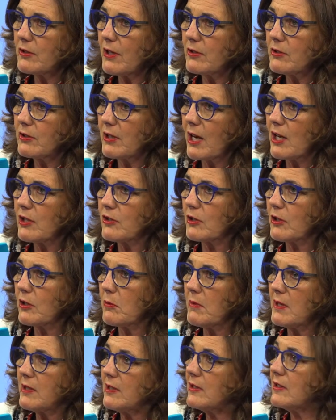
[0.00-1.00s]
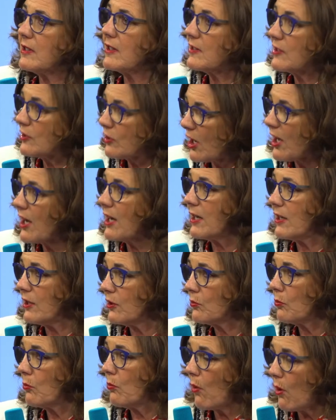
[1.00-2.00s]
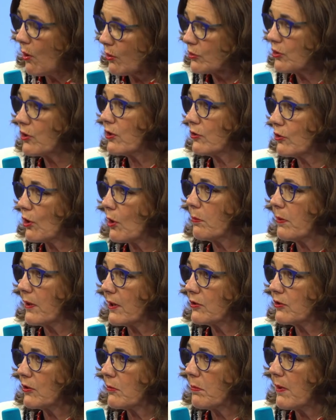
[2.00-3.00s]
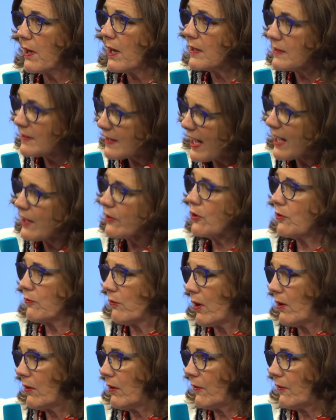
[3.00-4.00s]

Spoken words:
Education Committee decide what the topic should be? Is that the role